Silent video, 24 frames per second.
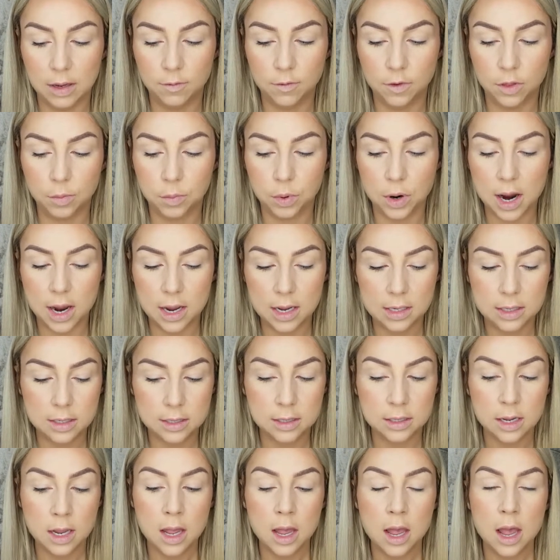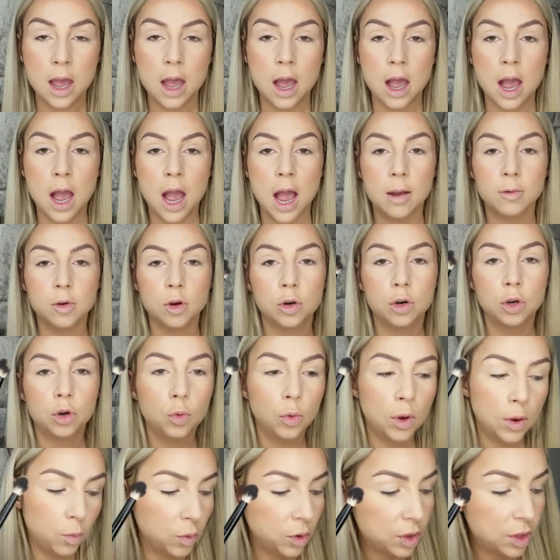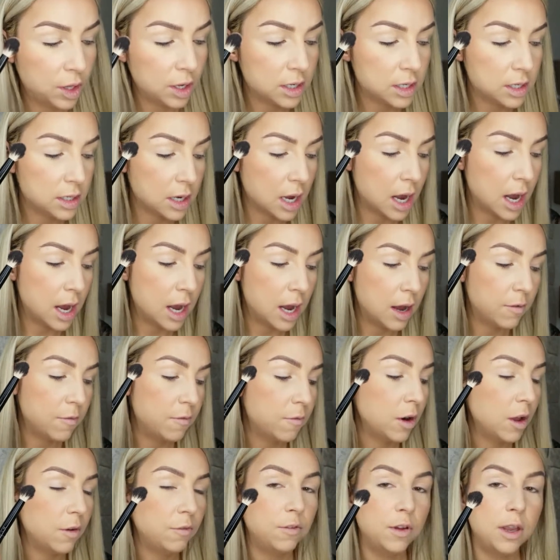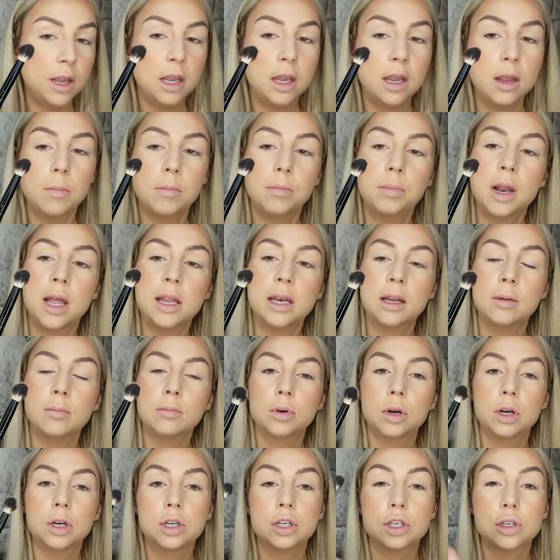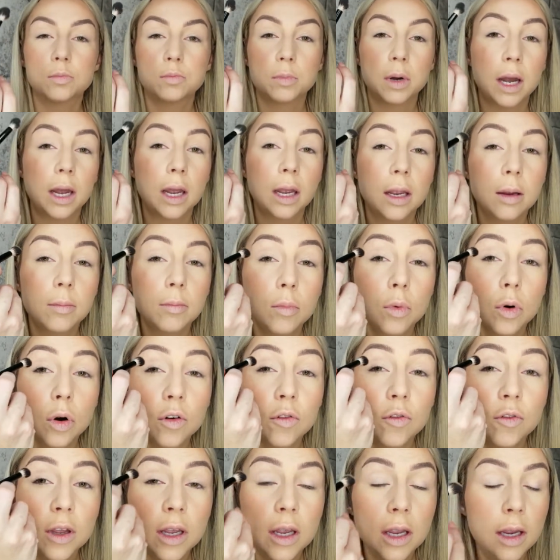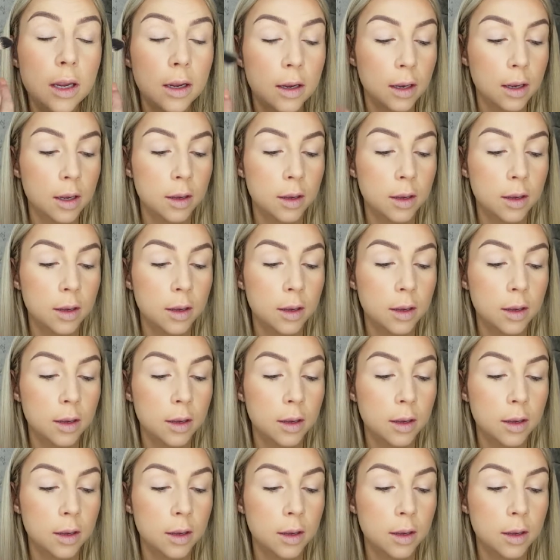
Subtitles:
for the price. I'm going to go in with this fluffy blending brush by Morphe